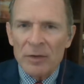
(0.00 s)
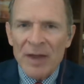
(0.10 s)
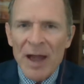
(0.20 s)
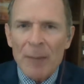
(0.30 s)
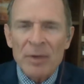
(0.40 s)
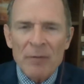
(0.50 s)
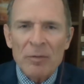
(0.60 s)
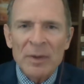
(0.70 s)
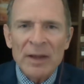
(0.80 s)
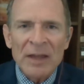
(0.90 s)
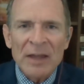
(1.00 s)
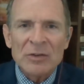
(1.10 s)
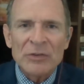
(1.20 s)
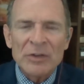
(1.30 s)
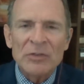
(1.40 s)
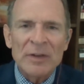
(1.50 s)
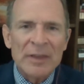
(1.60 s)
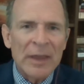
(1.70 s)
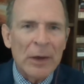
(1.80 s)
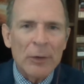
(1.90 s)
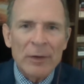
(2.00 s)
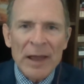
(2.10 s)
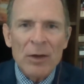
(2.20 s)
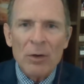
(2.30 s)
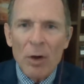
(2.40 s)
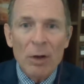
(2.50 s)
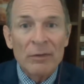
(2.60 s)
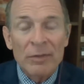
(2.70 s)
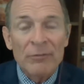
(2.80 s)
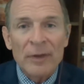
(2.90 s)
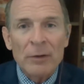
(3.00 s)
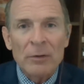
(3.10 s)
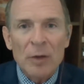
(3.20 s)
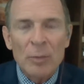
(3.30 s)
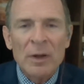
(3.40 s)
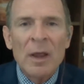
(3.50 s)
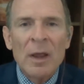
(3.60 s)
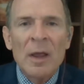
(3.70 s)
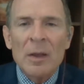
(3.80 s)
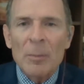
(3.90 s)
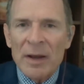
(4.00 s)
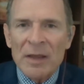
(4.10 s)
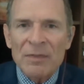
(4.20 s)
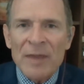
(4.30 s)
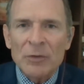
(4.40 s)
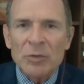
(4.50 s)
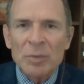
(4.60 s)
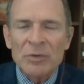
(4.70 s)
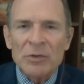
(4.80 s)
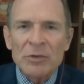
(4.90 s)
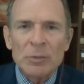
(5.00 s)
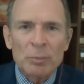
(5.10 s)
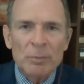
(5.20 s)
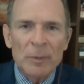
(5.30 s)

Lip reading: top government agencies that carry out all of the federal government, about 8,000 positions.